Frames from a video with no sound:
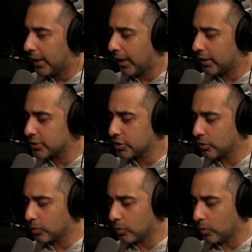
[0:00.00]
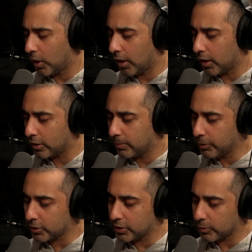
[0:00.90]
And so the
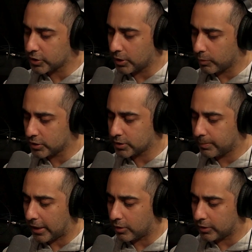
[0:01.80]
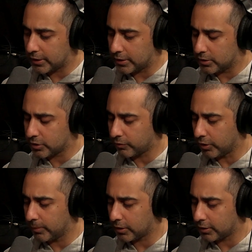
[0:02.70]
book, The Network State, what it's about is
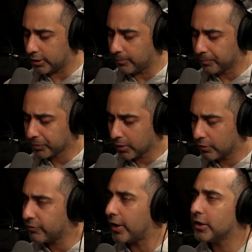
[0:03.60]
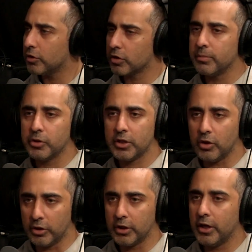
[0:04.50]
fundamentally finding your
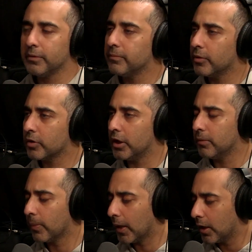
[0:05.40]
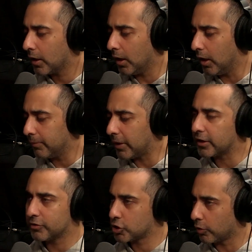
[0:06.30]
community online, okay? I'll
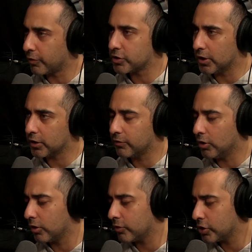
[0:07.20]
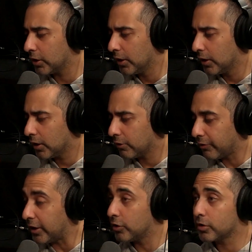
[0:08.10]
give the short version, then I'll give the long version.
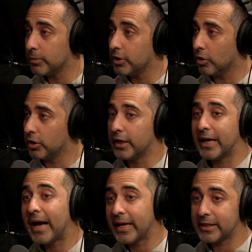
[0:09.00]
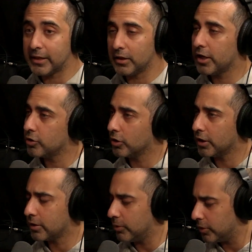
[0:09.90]
Finding your community online, a highly aligned
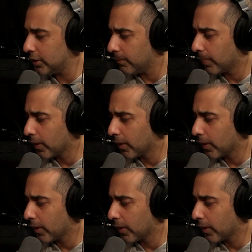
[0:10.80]
online community,